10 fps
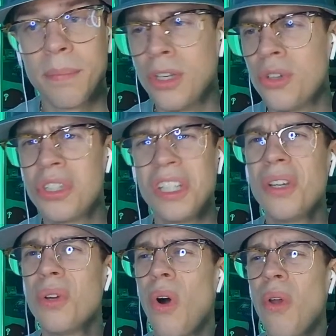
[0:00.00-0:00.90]
You see
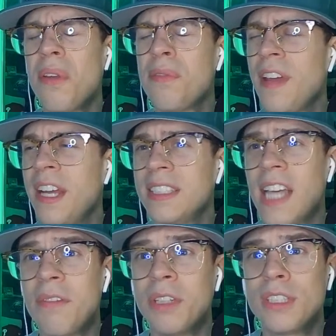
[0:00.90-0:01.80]
all the fans,
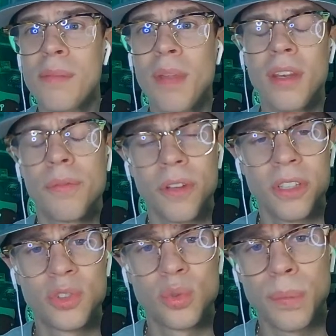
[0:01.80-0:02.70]
every time that the
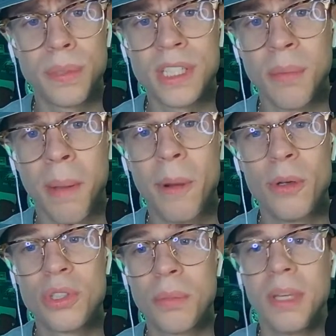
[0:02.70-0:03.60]
Phillies sweep a team, I
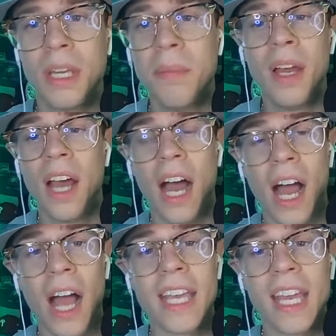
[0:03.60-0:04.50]
post the meme.
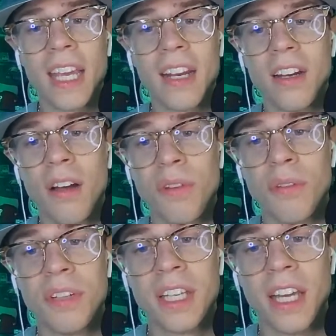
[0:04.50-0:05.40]
I can't get enough
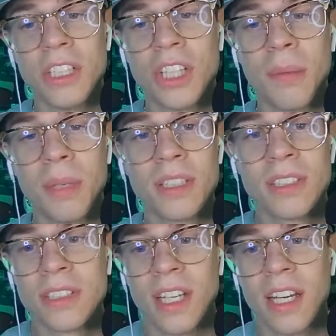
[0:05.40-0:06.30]
of it, KJ, because
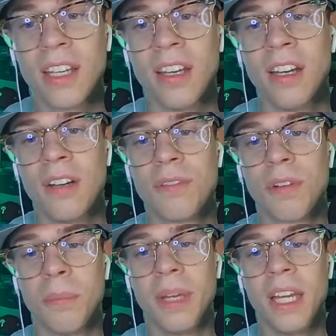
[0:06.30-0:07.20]
it's like,
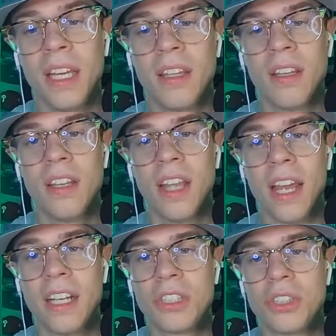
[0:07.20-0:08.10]
for me,
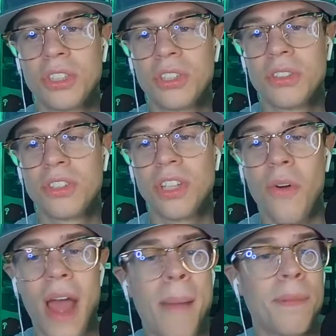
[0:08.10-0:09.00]
it's just
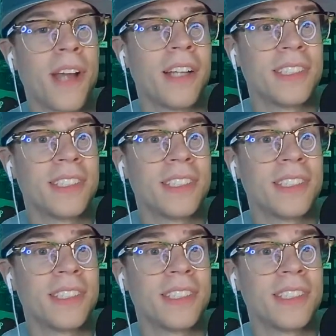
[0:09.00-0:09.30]
so appetizing.